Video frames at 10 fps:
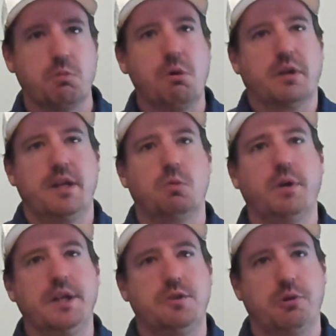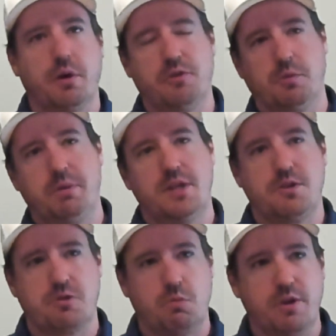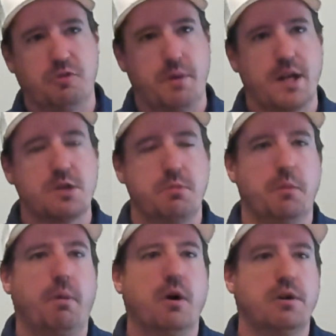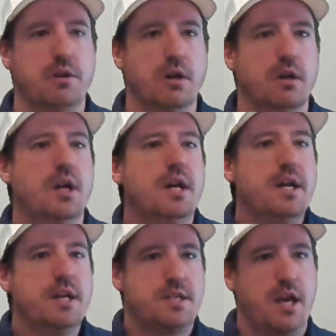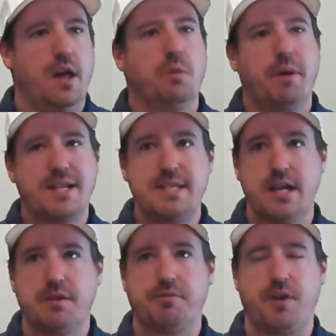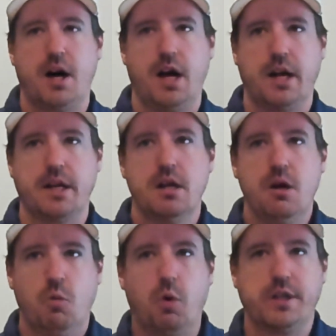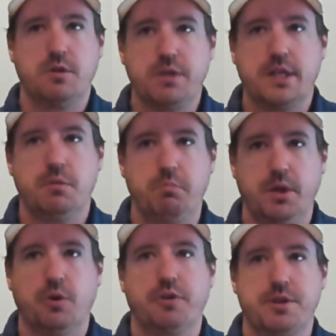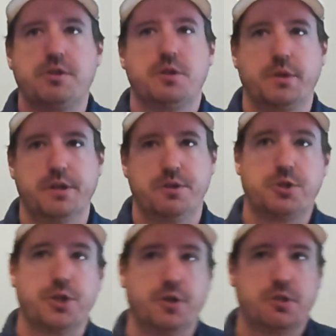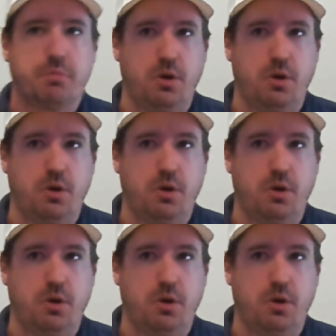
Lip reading: so what can we do as a potential risk management partner to help identify what you need to build into your insurance